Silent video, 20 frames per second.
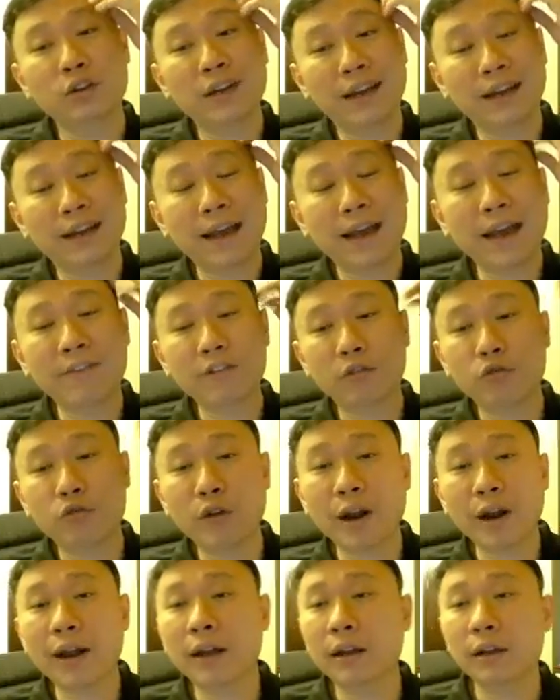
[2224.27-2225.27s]
have a
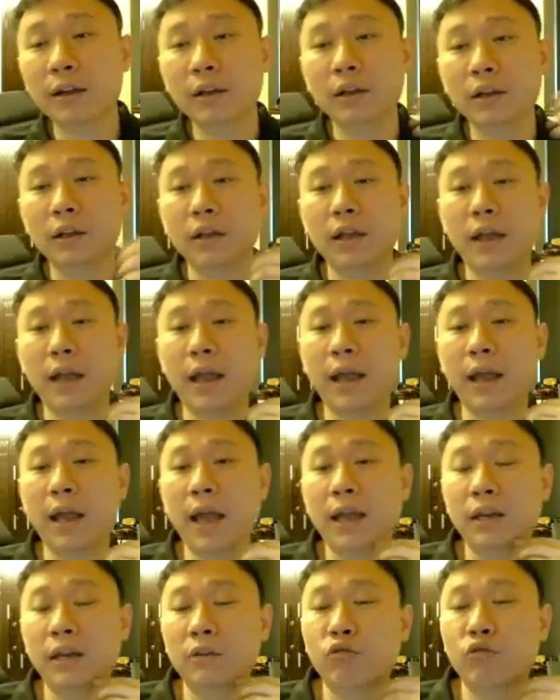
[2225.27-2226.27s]
rare,
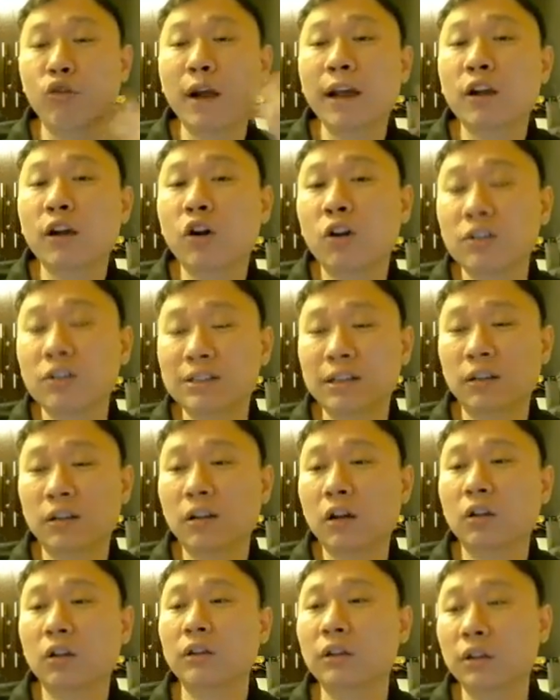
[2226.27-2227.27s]
and a rare costs a
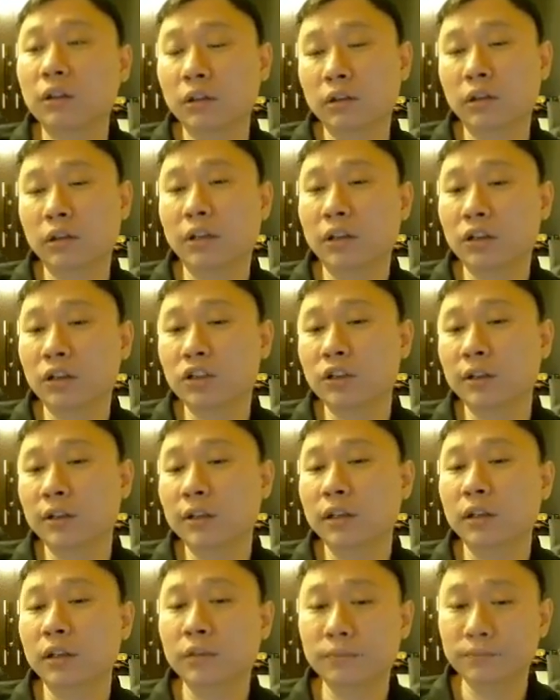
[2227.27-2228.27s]
lot
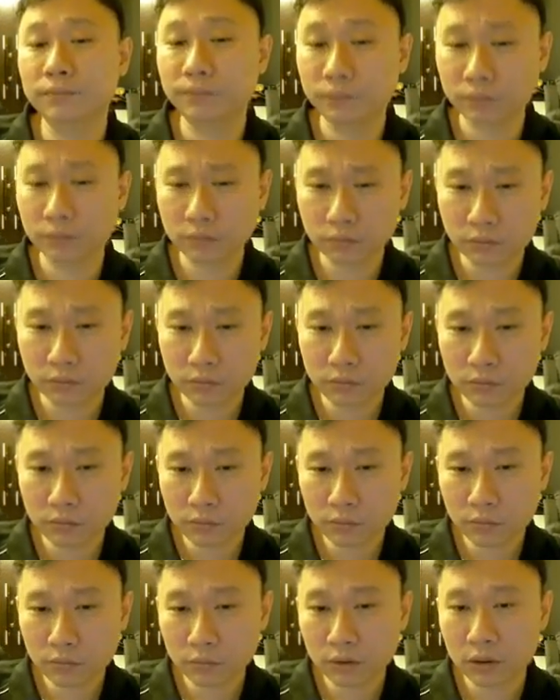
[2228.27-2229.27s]
initially.
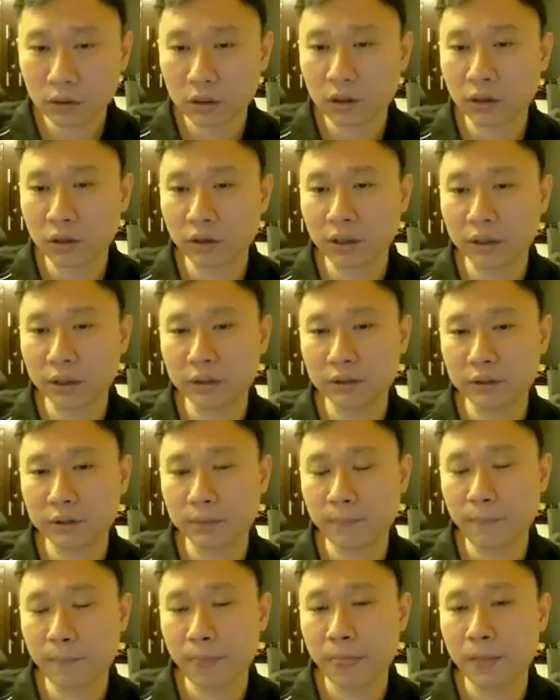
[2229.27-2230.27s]
Okay,
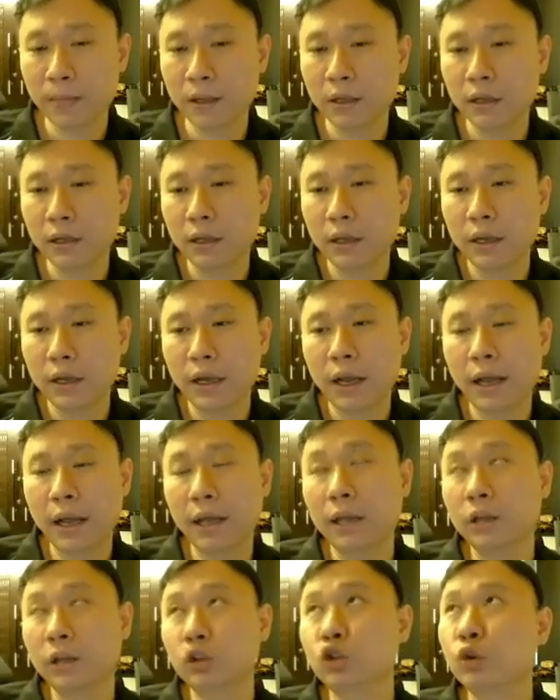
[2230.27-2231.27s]

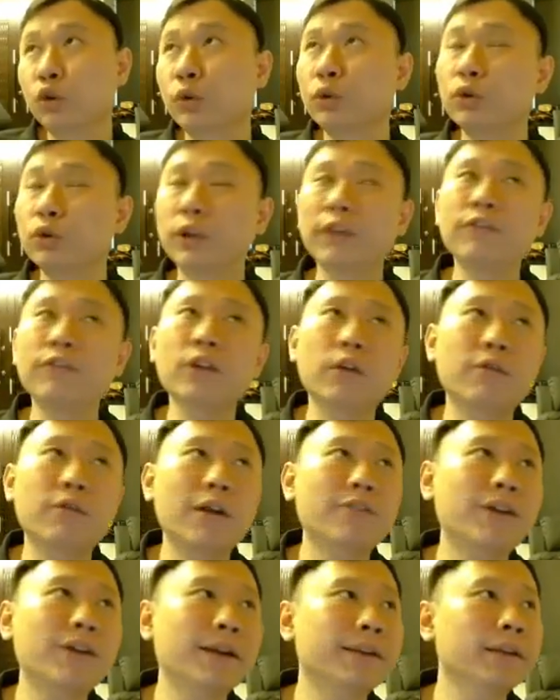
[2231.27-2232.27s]
to give you a
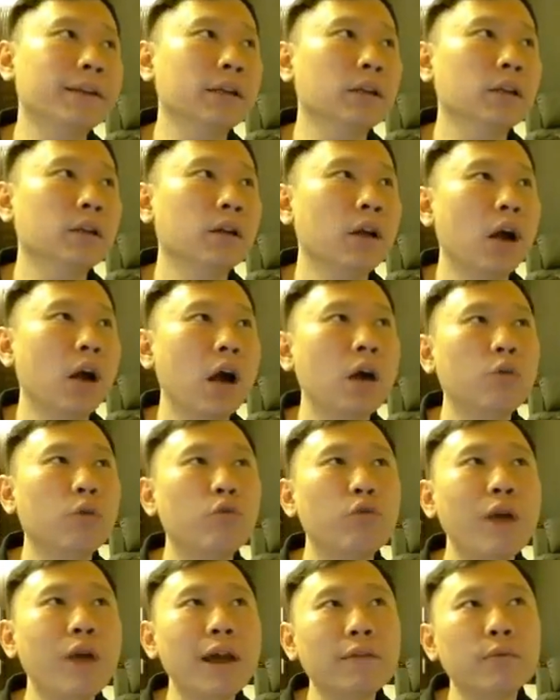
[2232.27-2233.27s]
rough idea, a
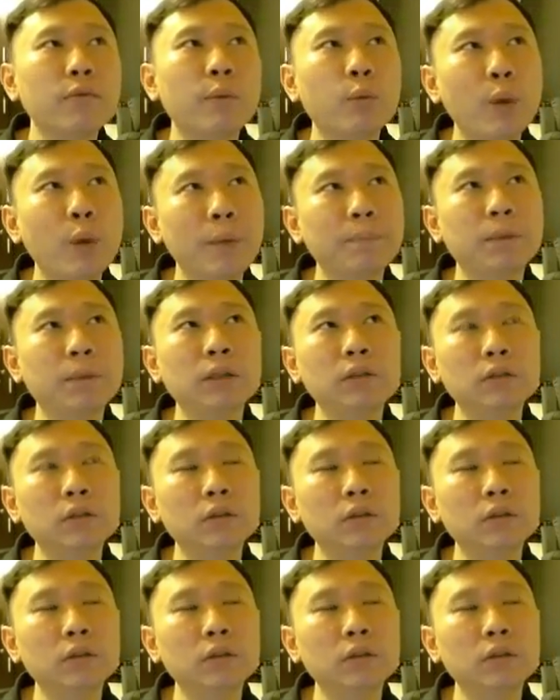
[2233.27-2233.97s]
rare weapon,